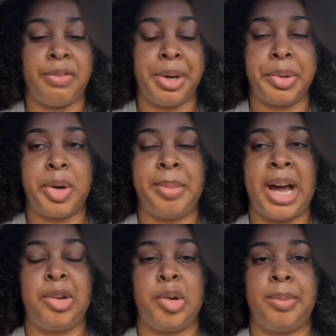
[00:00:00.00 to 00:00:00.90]
the fitting room.
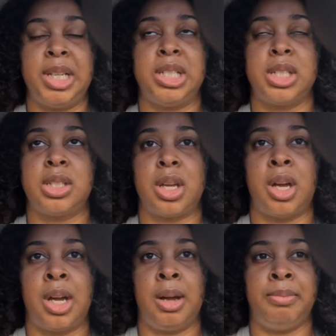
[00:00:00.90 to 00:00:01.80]
I normally just
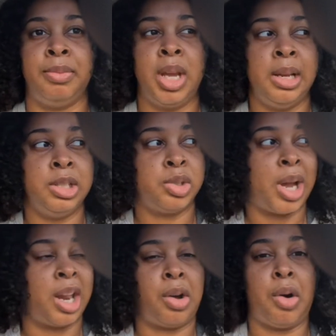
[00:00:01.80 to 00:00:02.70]
um,
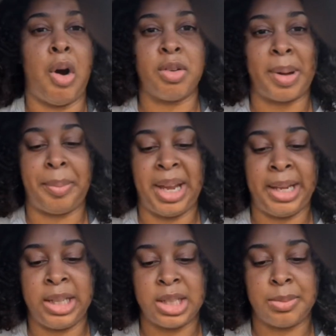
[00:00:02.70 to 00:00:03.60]
try it on over my
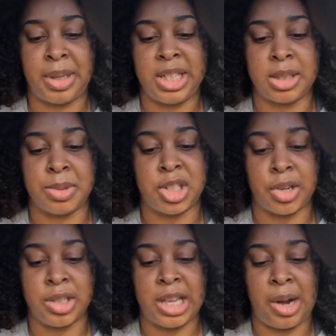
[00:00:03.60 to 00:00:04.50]
pants, but there's some
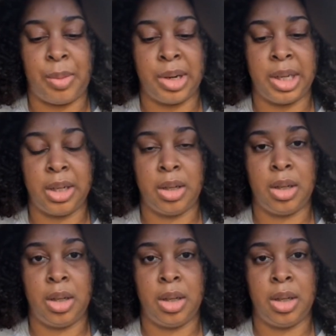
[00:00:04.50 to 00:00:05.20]
shirts that I wanted.